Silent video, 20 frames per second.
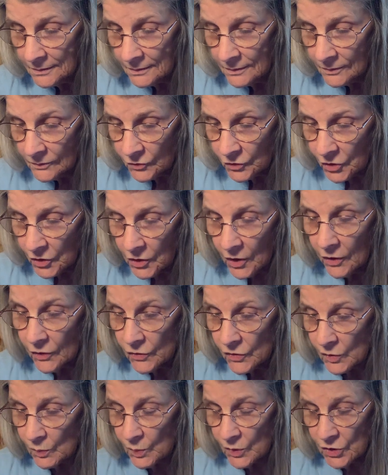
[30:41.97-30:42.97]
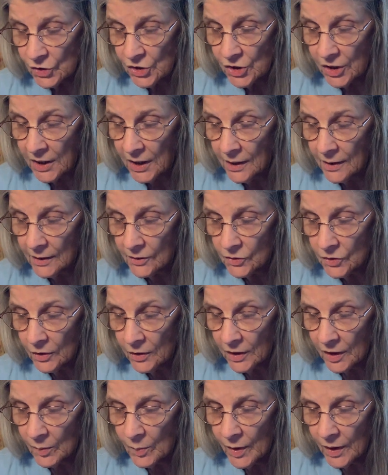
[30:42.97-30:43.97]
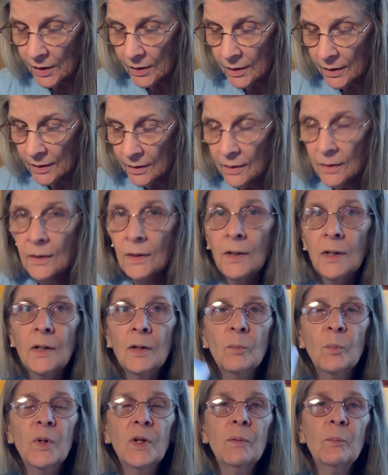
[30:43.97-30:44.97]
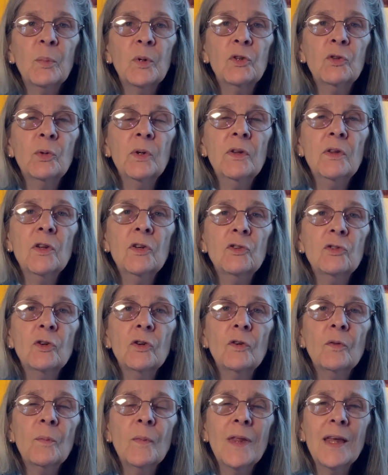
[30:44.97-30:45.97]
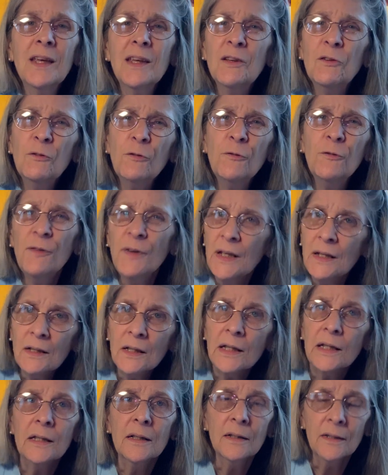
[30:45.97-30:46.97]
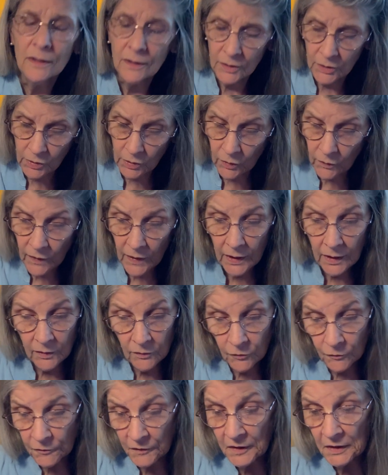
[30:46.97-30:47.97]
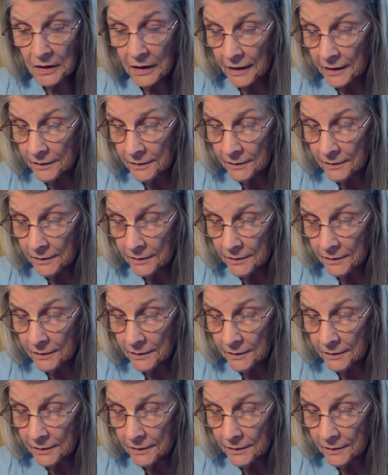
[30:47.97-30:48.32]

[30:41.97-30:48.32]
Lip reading: She knows it, but she can't talk about it. But between the two of them, they can feel it. You know, they can feel it.